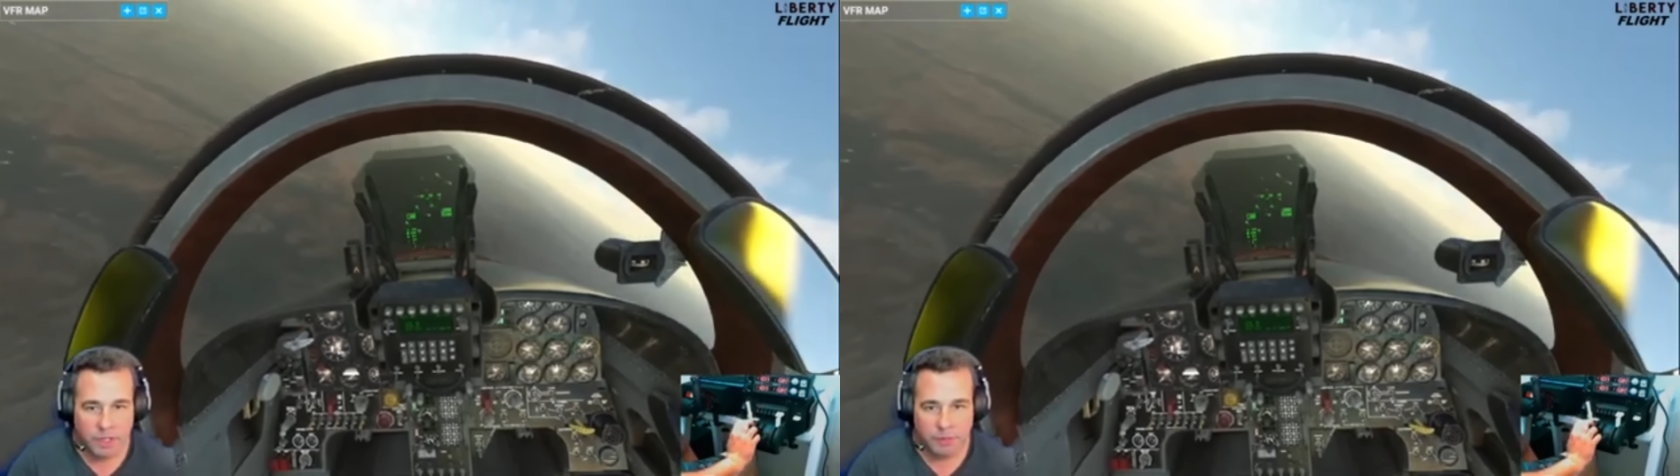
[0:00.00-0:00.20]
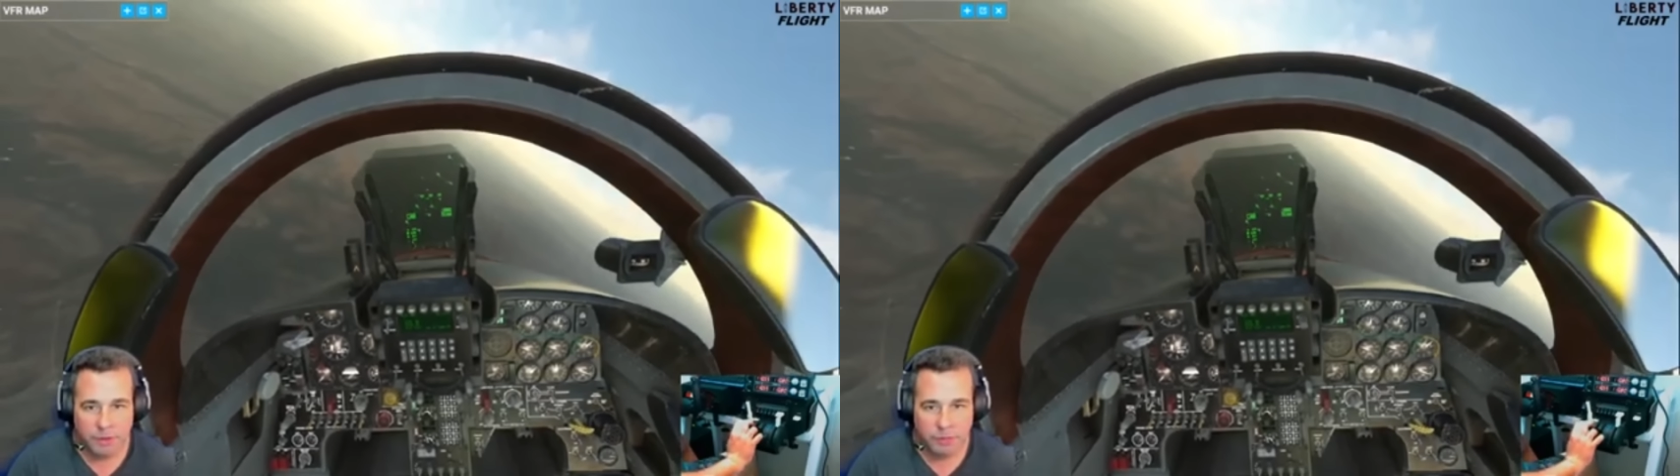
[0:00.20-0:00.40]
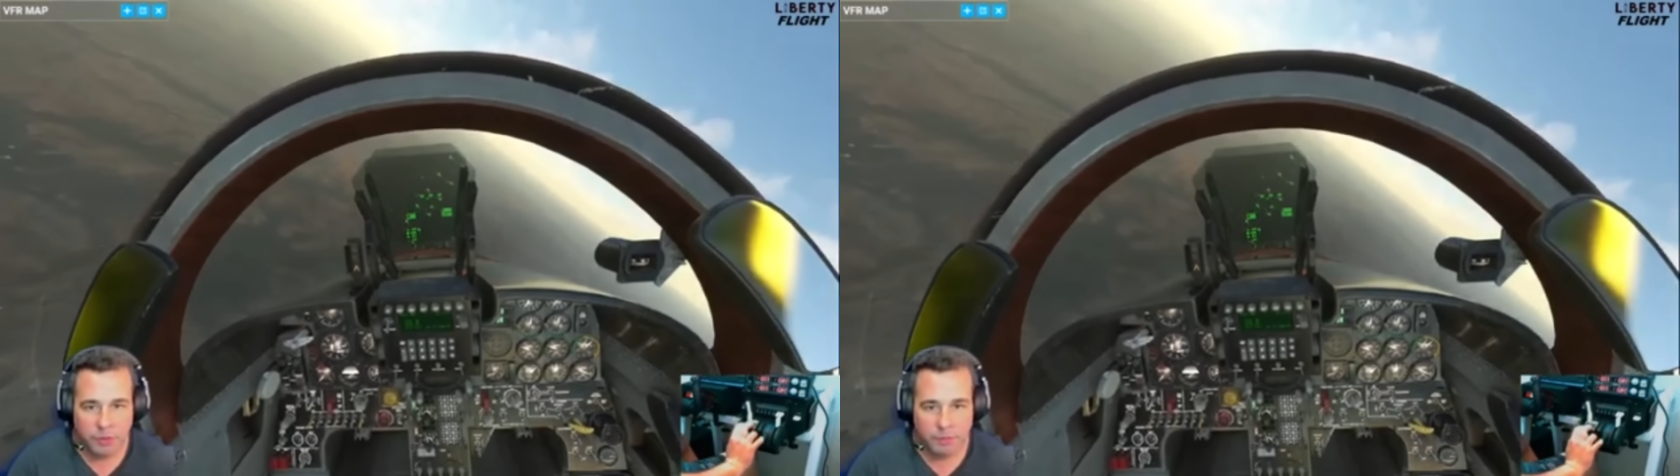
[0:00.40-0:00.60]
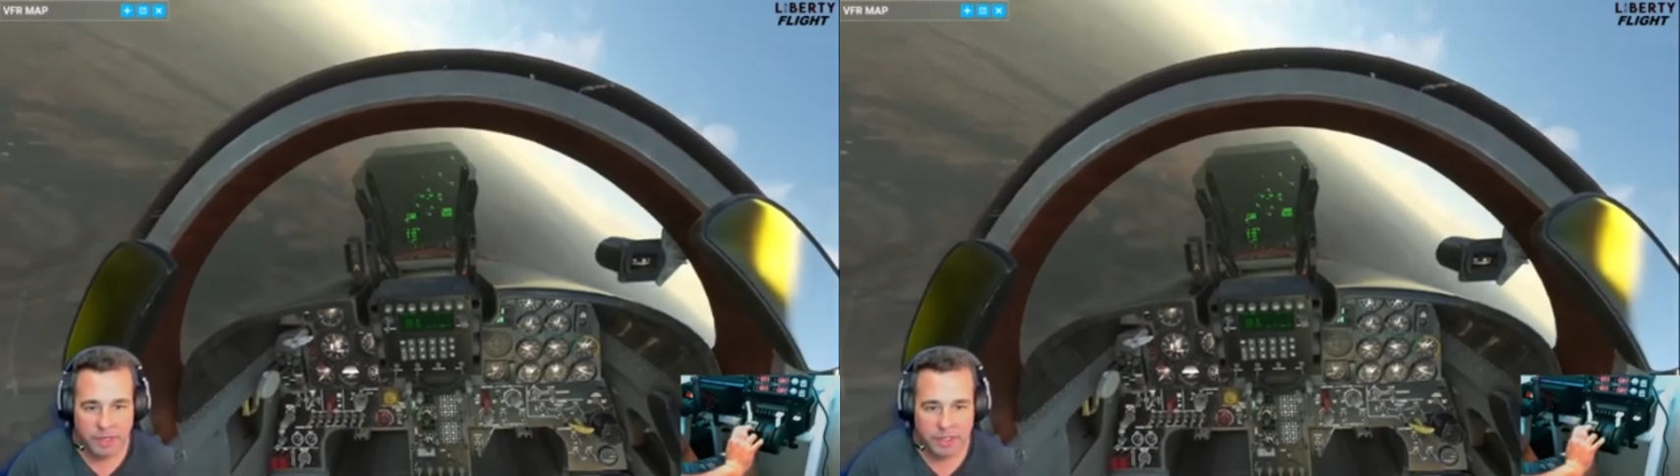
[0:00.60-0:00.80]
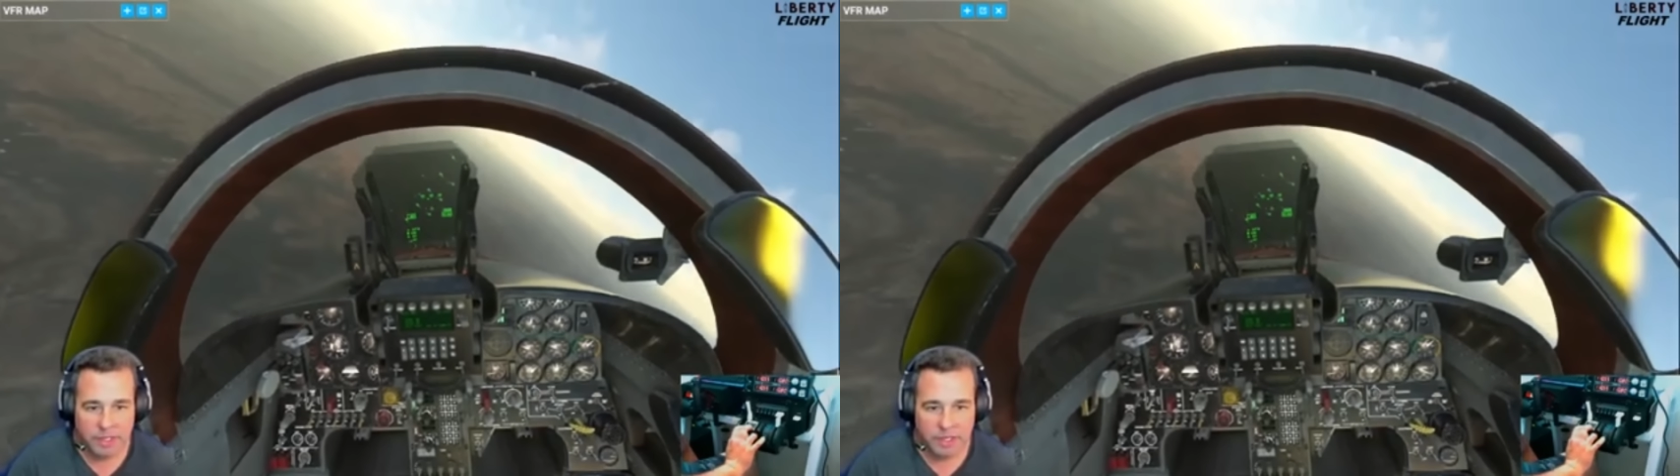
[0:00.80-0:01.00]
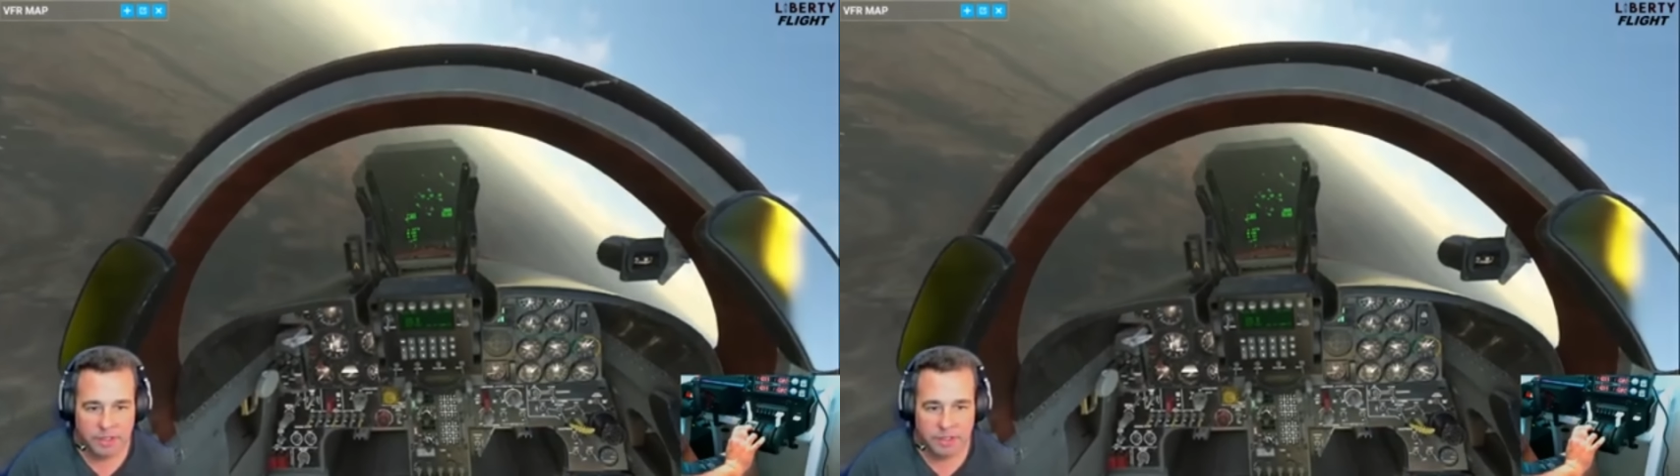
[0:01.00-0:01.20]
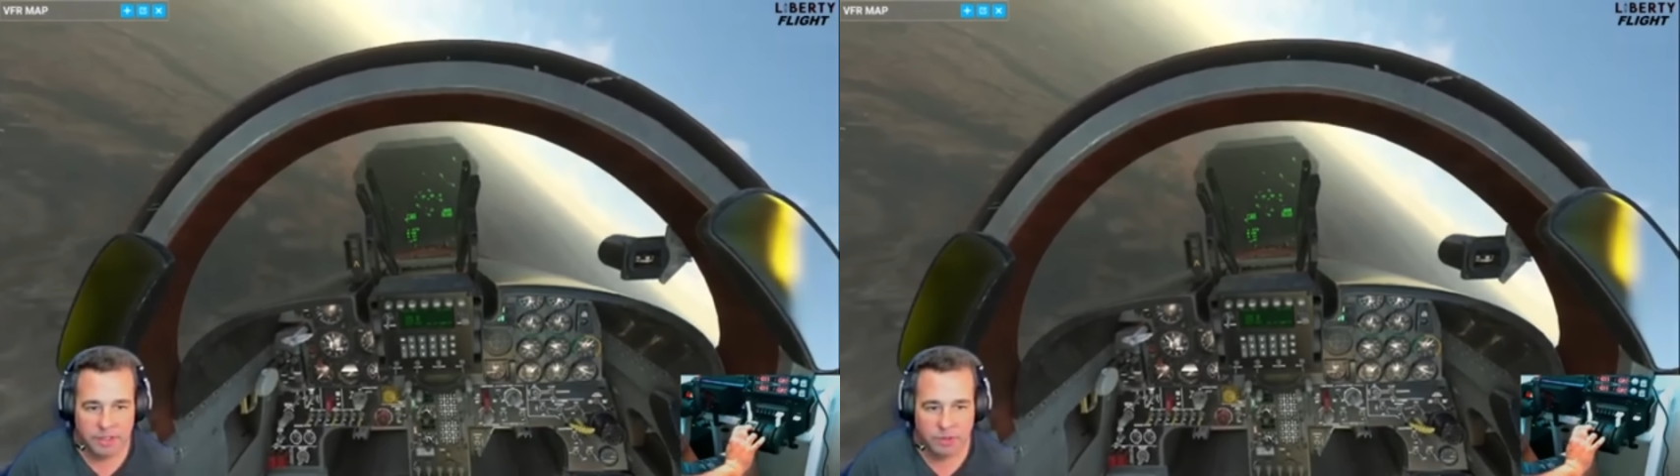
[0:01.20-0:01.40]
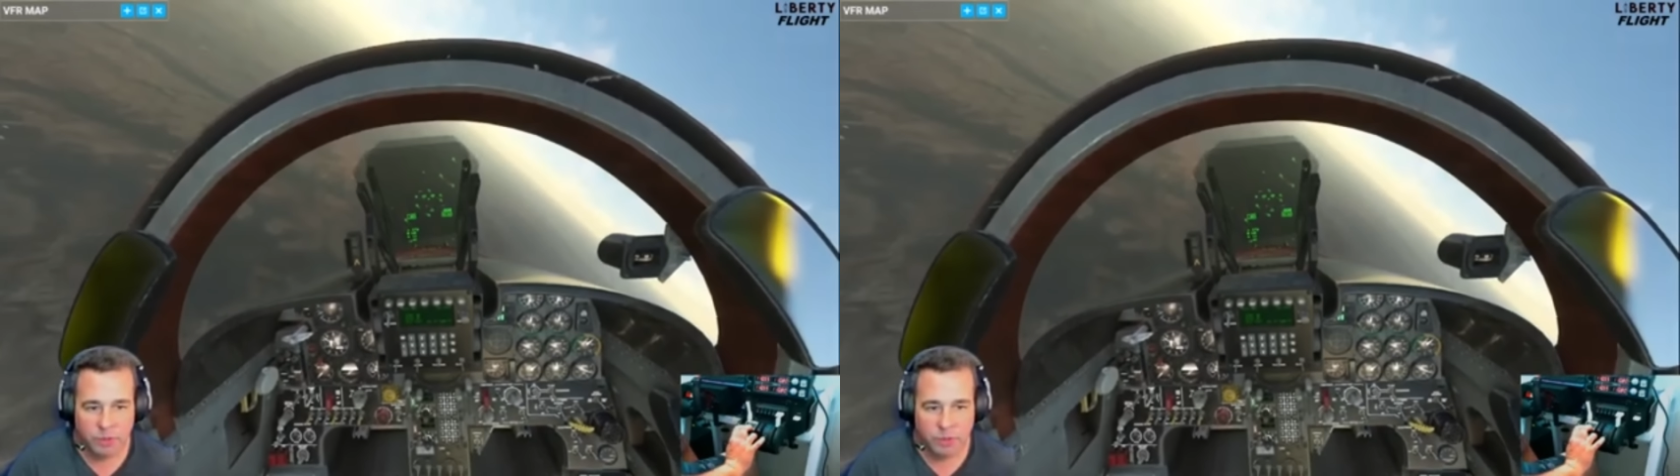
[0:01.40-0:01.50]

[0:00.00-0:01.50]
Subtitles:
want to pull back the engines.